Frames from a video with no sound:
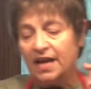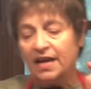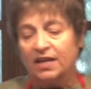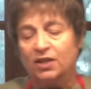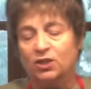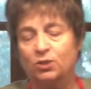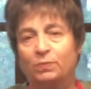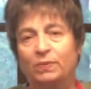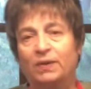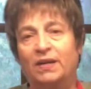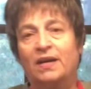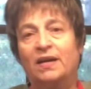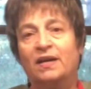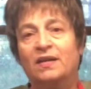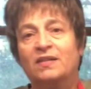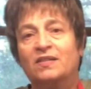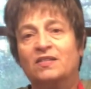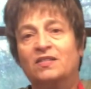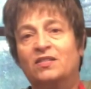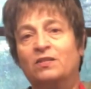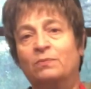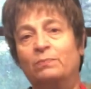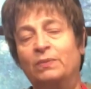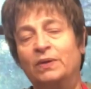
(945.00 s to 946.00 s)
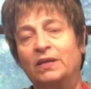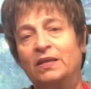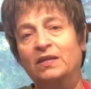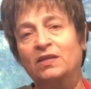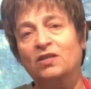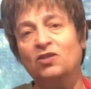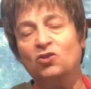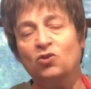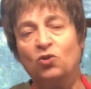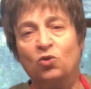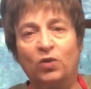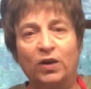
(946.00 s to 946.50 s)
is because the
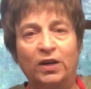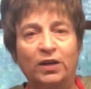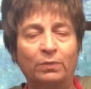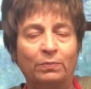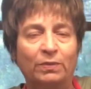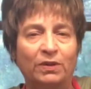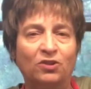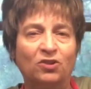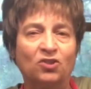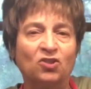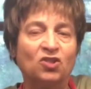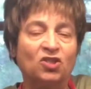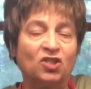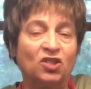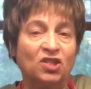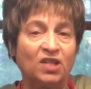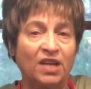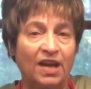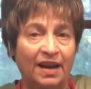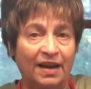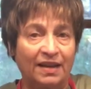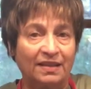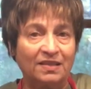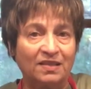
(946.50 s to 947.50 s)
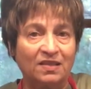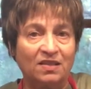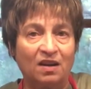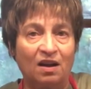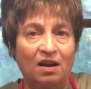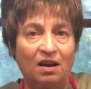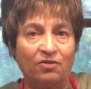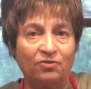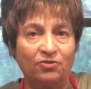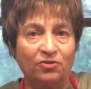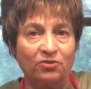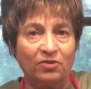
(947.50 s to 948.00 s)
beans are going to be just a tad
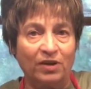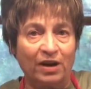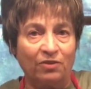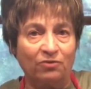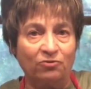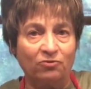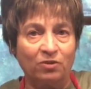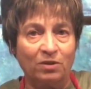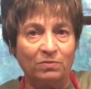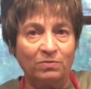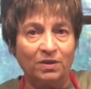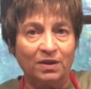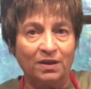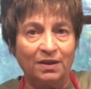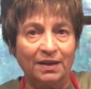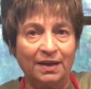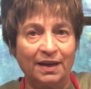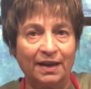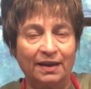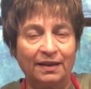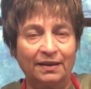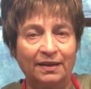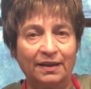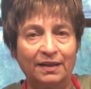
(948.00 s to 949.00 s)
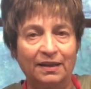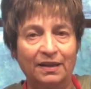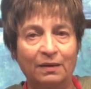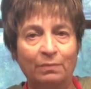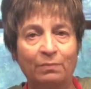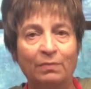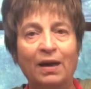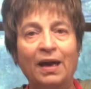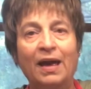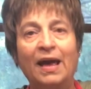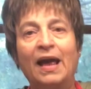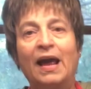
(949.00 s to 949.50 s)
softer after I'm done canning
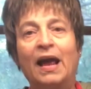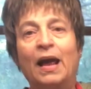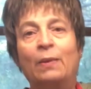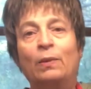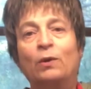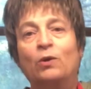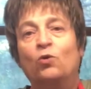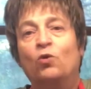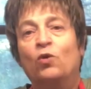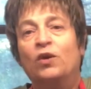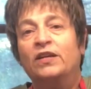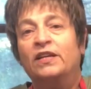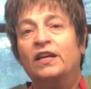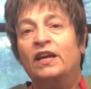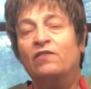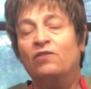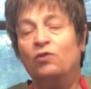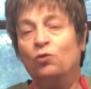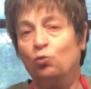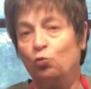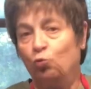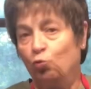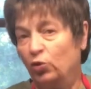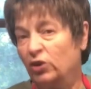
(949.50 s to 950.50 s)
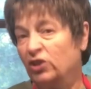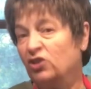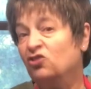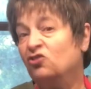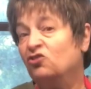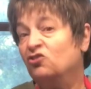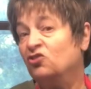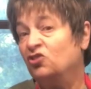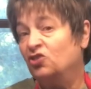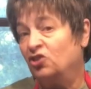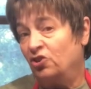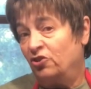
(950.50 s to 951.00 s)
them, and they're going to have a
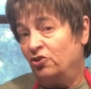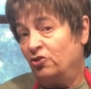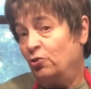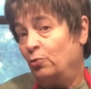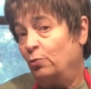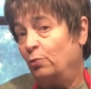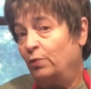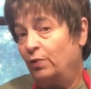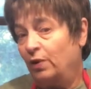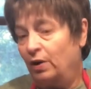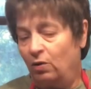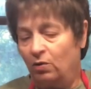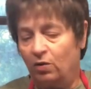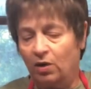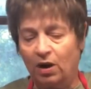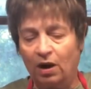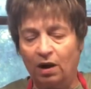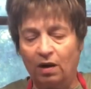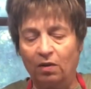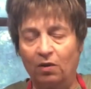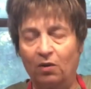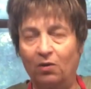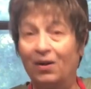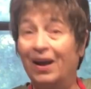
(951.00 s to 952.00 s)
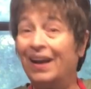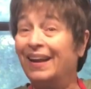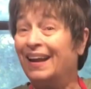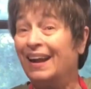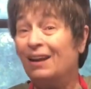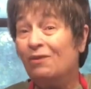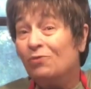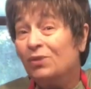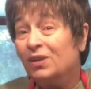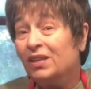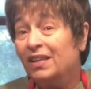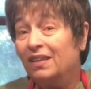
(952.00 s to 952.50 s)
richer, darker brown color. And I
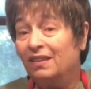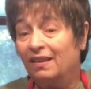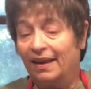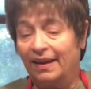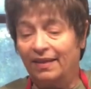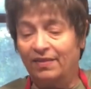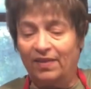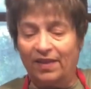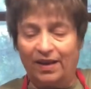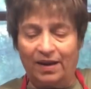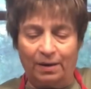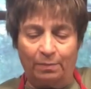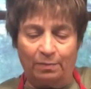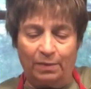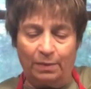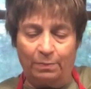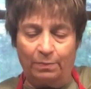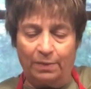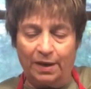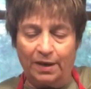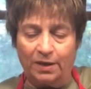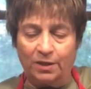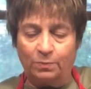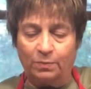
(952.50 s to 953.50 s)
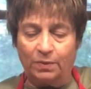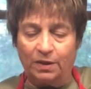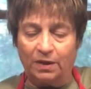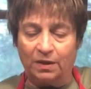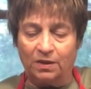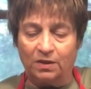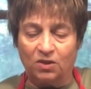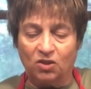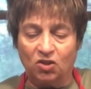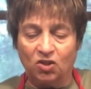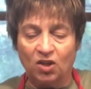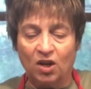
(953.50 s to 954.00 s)
really like that in my baked
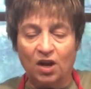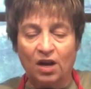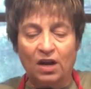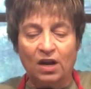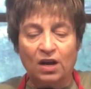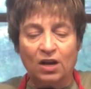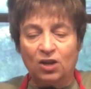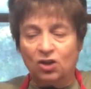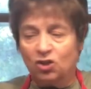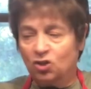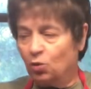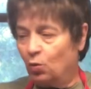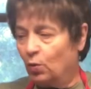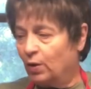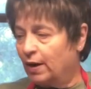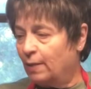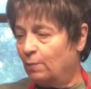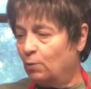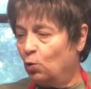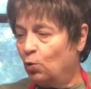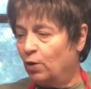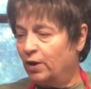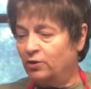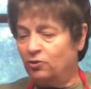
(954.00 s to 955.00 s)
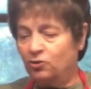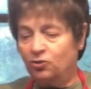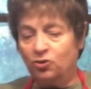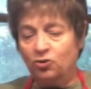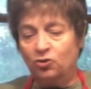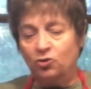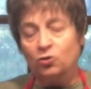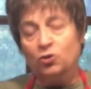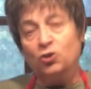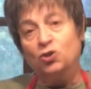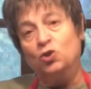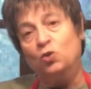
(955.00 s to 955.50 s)
beans. So what I'm going to
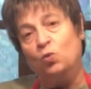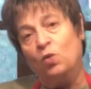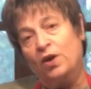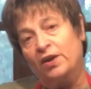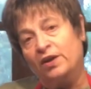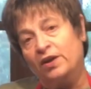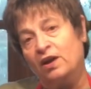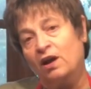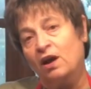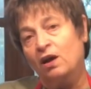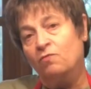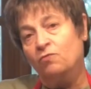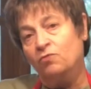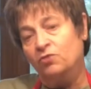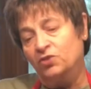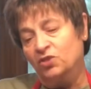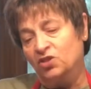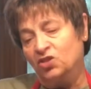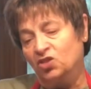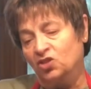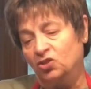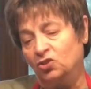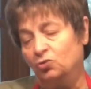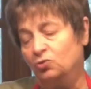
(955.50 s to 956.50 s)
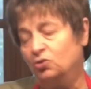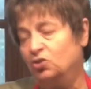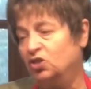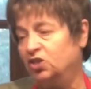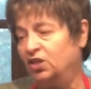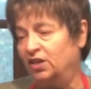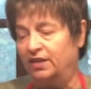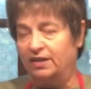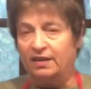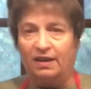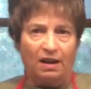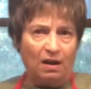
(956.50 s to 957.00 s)
do is you want to cover this
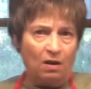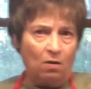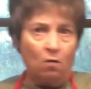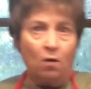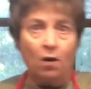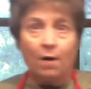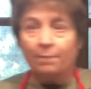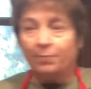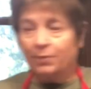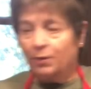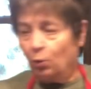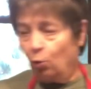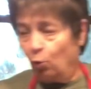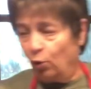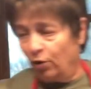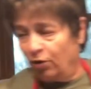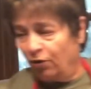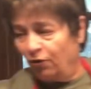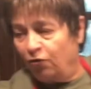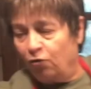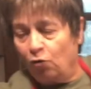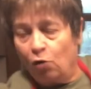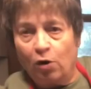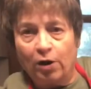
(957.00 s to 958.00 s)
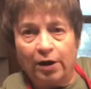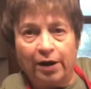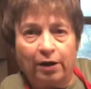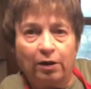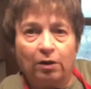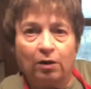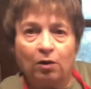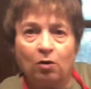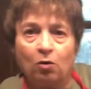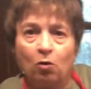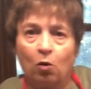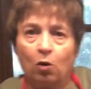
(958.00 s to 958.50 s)
loosely now with
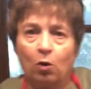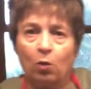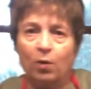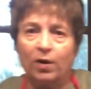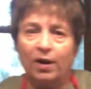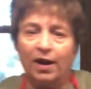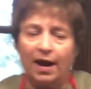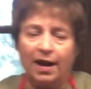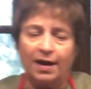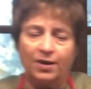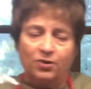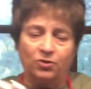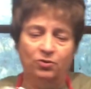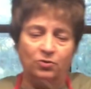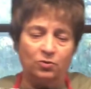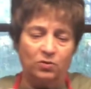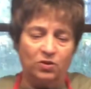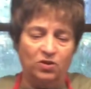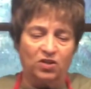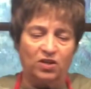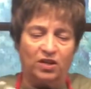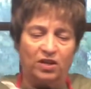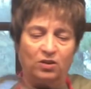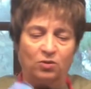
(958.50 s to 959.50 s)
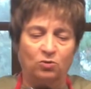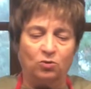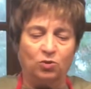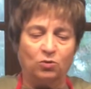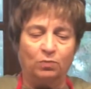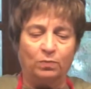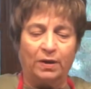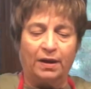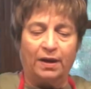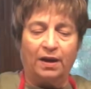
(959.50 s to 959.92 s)
foil, or what I do is I use my